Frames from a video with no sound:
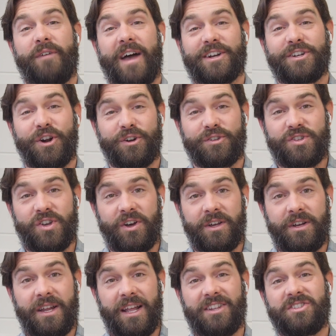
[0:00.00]
vac turns
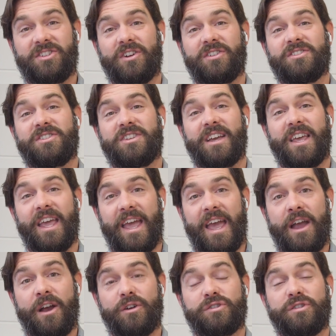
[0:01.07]
on, it starts sucking
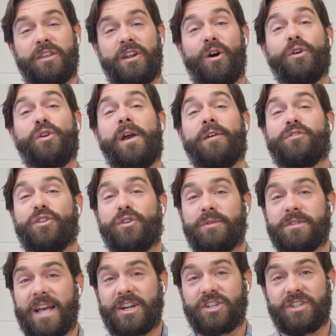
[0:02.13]
air so that all you have to do
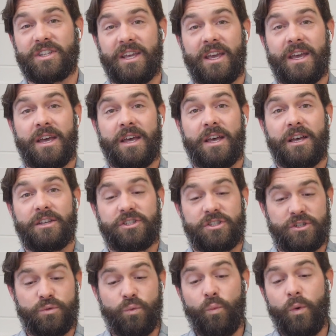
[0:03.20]
is actually
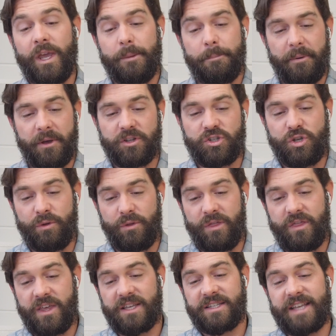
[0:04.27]
sweep to
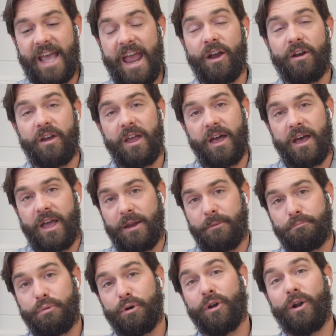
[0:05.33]
this area
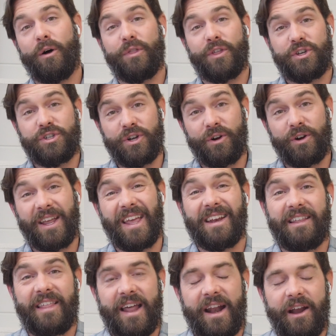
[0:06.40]
and put all the dirt
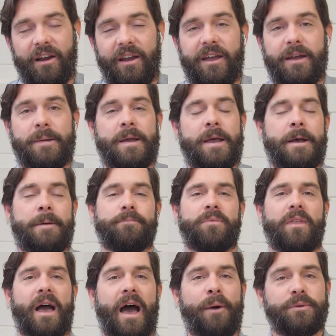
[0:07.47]
into that area.
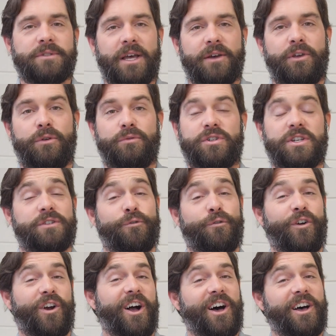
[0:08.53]
I will tell you, just
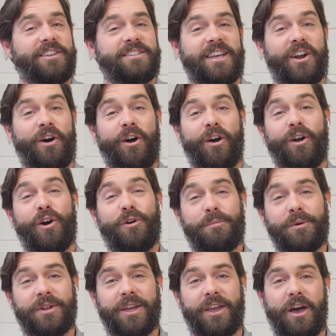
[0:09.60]
for us at our home
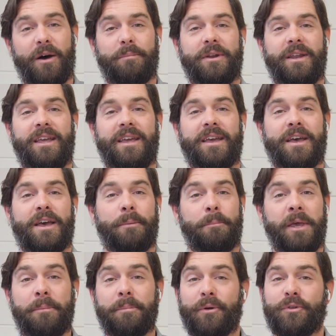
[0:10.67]
building company,
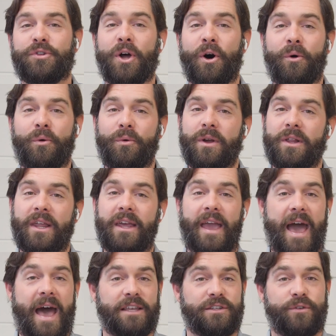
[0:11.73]
people don't
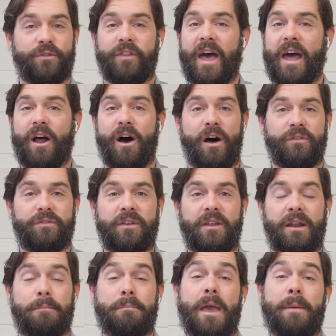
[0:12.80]
really ask for that
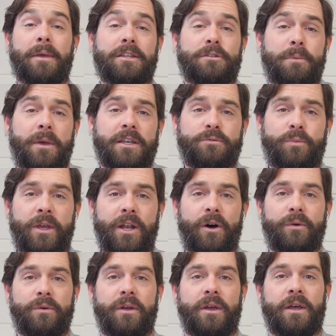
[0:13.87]
often. Maybe it's because we
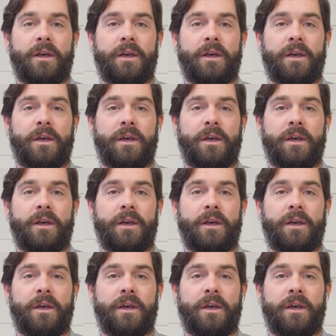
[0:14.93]
don't